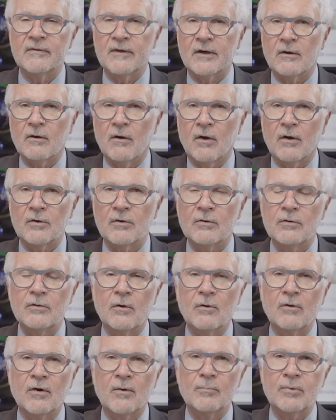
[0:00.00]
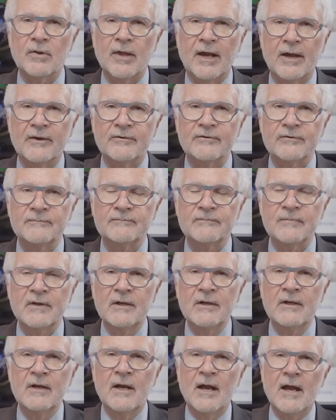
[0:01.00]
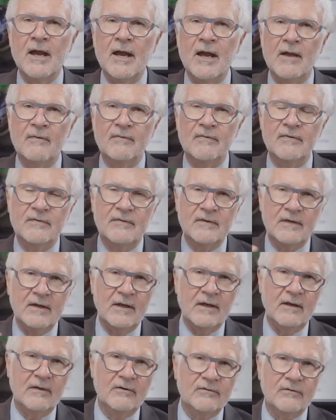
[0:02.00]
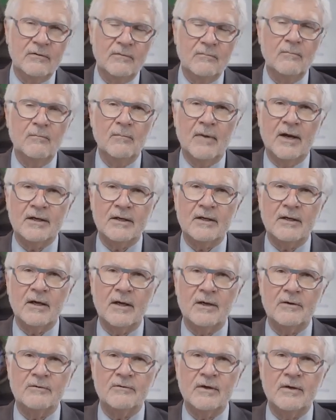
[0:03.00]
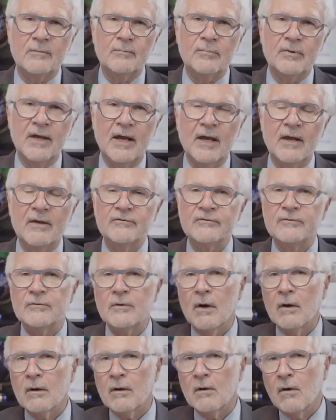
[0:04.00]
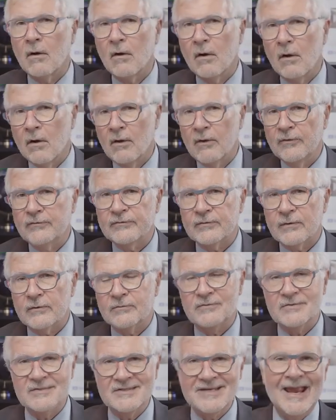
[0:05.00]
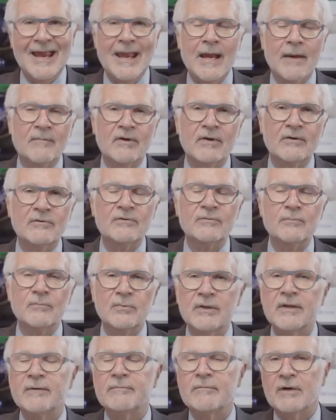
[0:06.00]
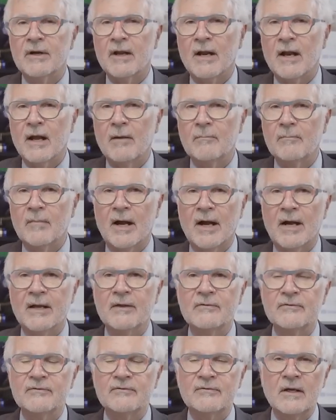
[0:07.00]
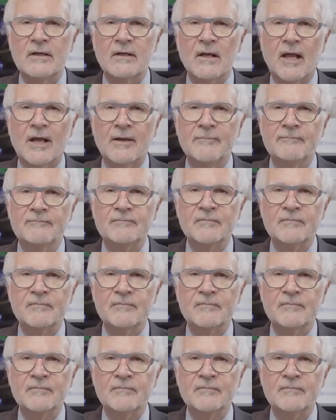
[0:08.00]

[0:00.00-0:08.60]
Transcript: They're called chloroplasts. And these mitochondria in plants are also damaged, believe it or not, by sunlight.